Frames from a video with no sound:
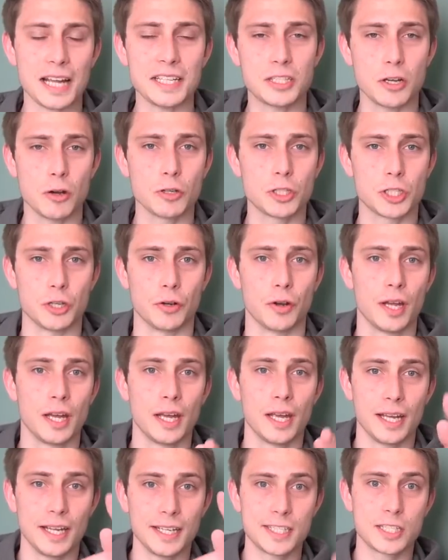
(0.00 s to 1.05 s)
I told you.
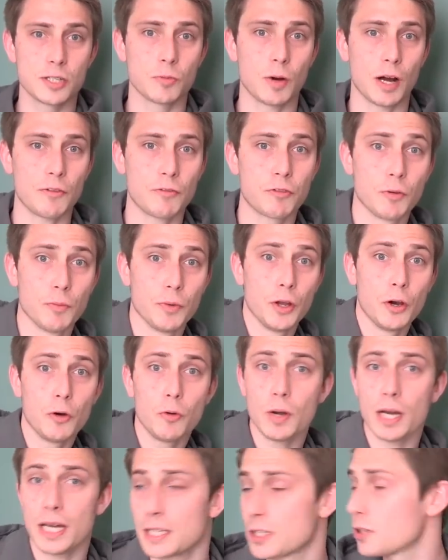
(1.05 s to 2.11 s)
It's the one from
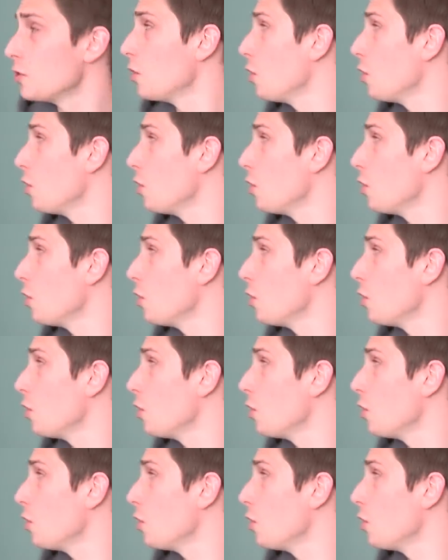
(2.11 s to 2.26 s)
nowhere to